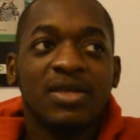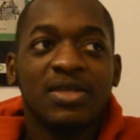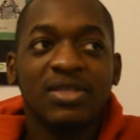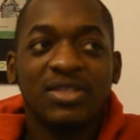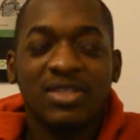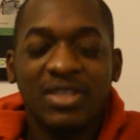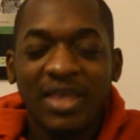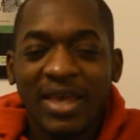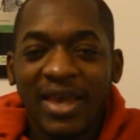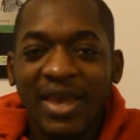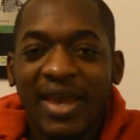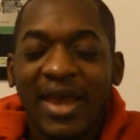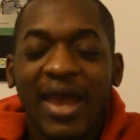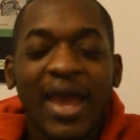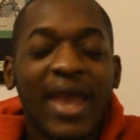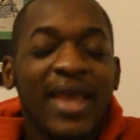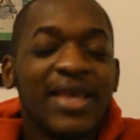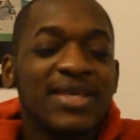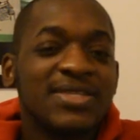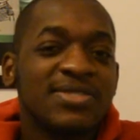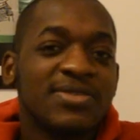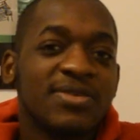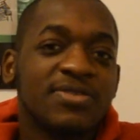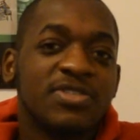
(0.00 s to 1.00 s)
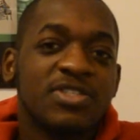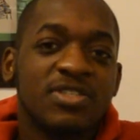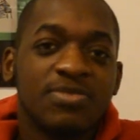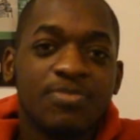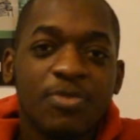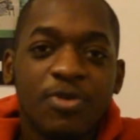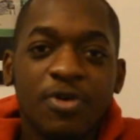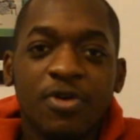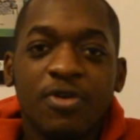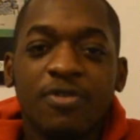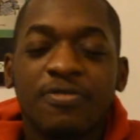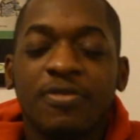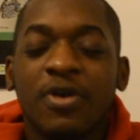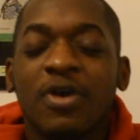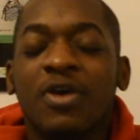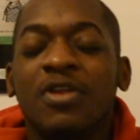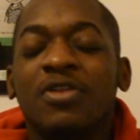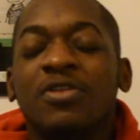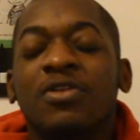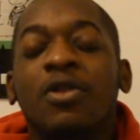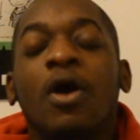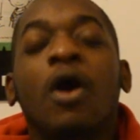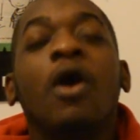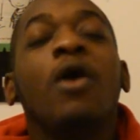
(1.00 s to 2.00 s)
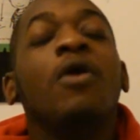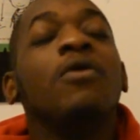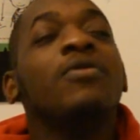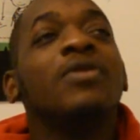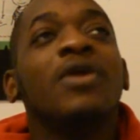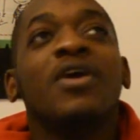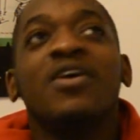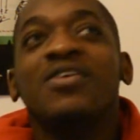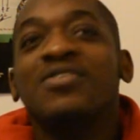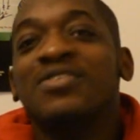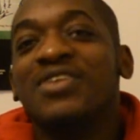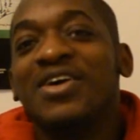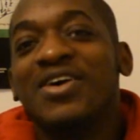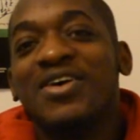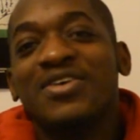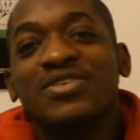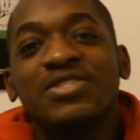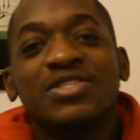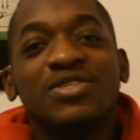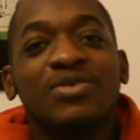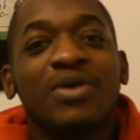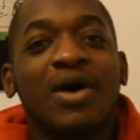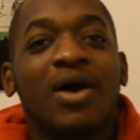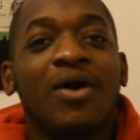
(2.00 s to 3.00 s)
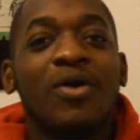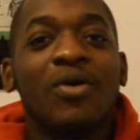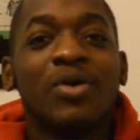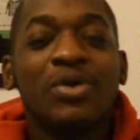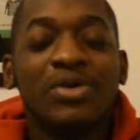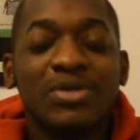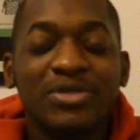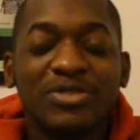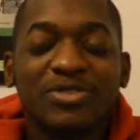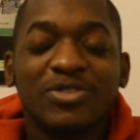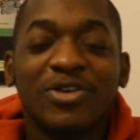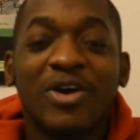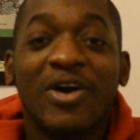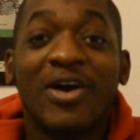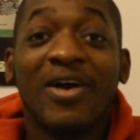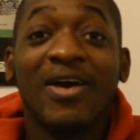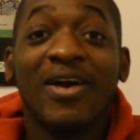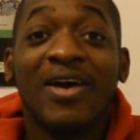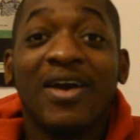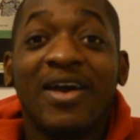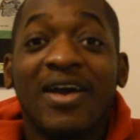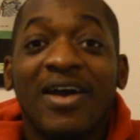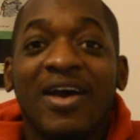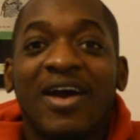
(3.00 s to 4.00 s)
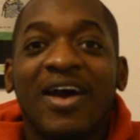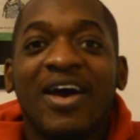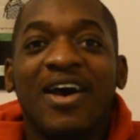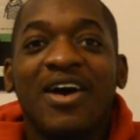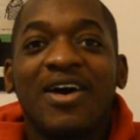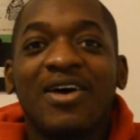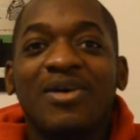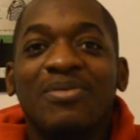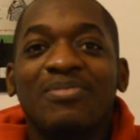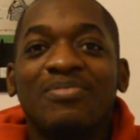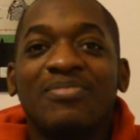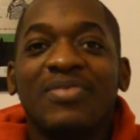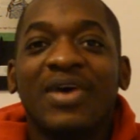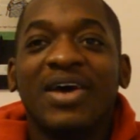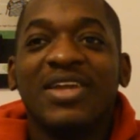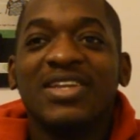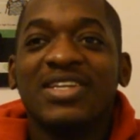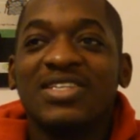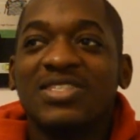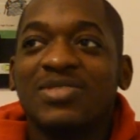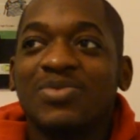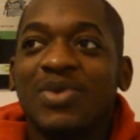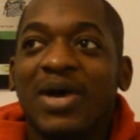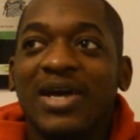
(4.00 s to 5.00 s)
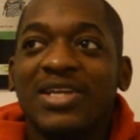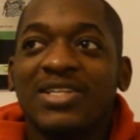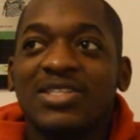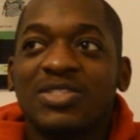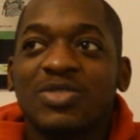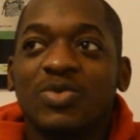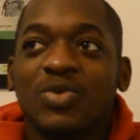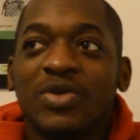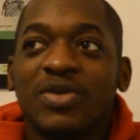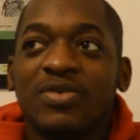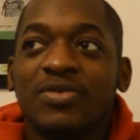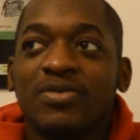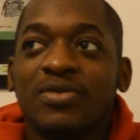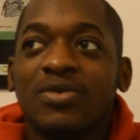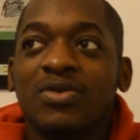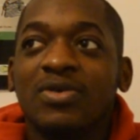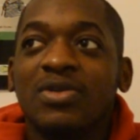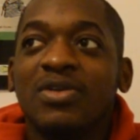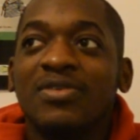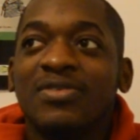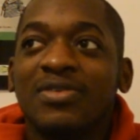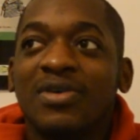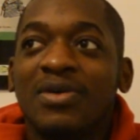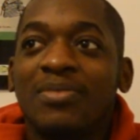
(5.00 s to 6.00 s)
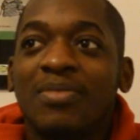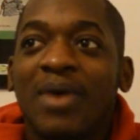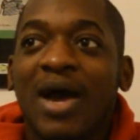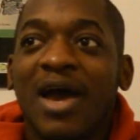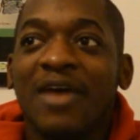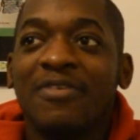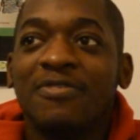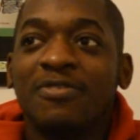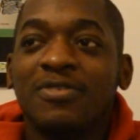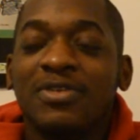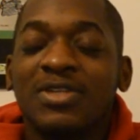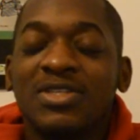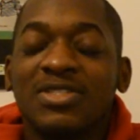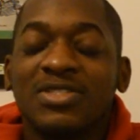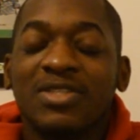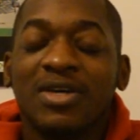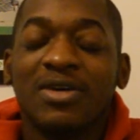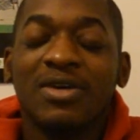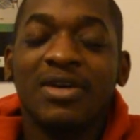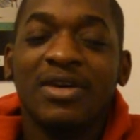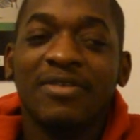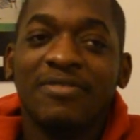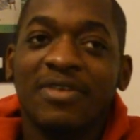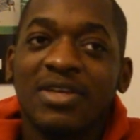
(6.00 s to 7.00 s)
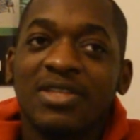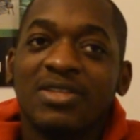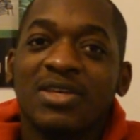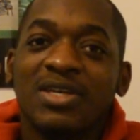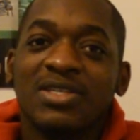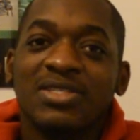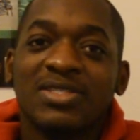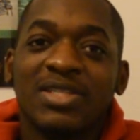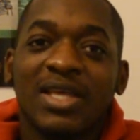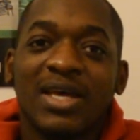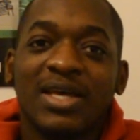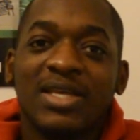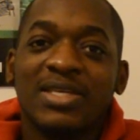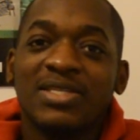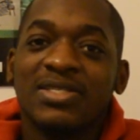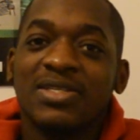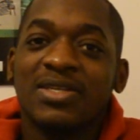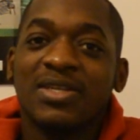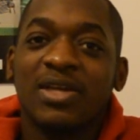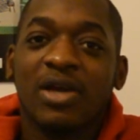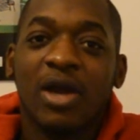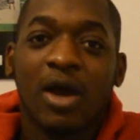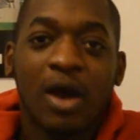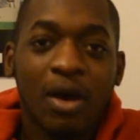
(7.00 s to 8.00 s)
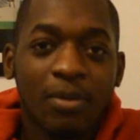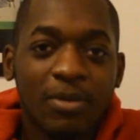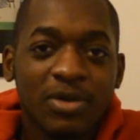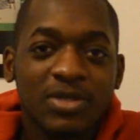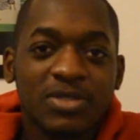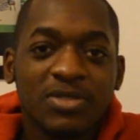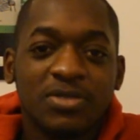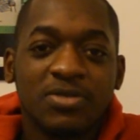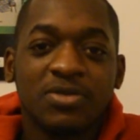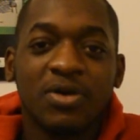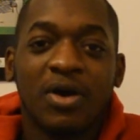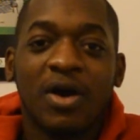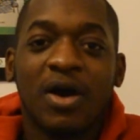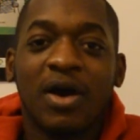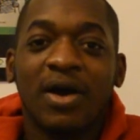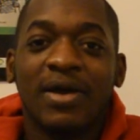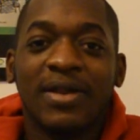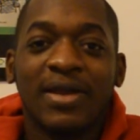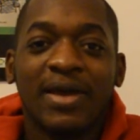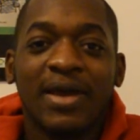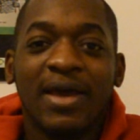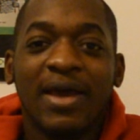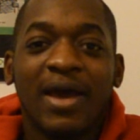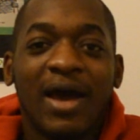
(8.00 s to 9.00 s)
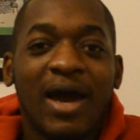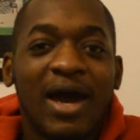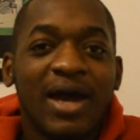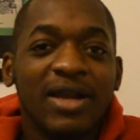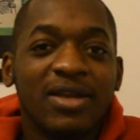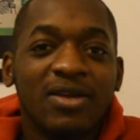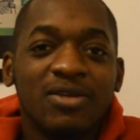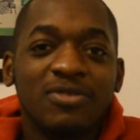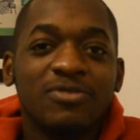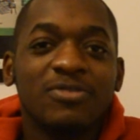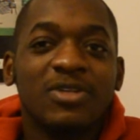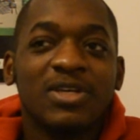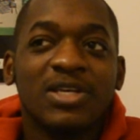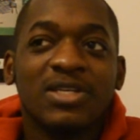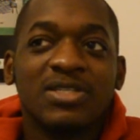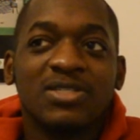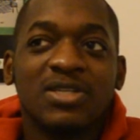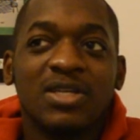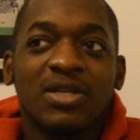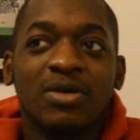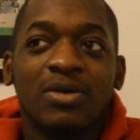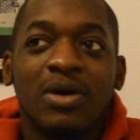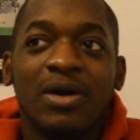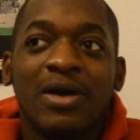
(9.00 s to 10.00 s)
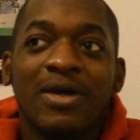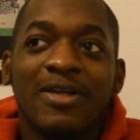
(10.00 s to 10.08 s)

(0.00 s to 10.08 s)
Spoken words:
Yeah, he's so smooth. No, you are all wrong. And this is why I disagree with all of them. I feel as though if he does that, he's going to come on too hard. I don't think it's going to...